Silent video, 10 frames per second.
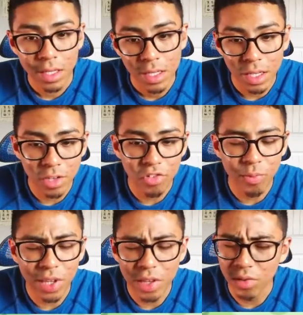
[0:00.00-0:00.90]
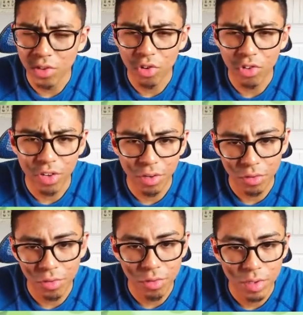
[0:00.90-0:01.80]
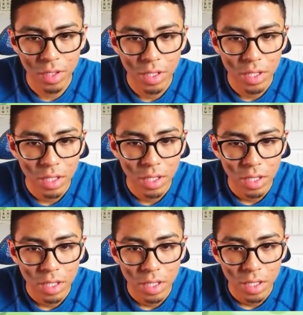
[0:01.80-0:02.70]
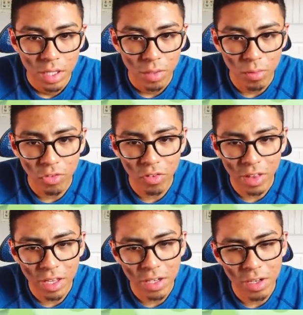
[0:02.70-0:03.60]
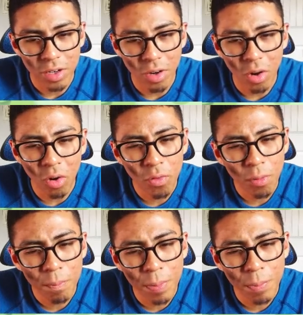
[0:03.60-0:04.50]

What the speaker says: And this should be the only treasure here too, which is like a oval